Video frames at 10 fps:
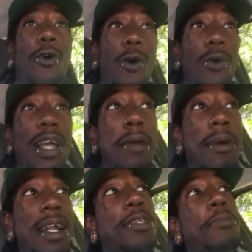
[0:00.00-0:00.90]
whole lot of
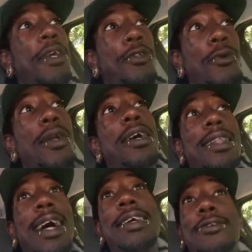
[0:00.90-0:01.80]
money to be doing a
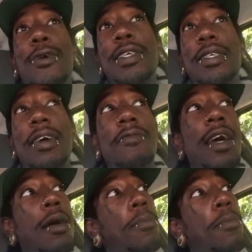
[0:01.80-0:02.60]
lot of crazy stuff now,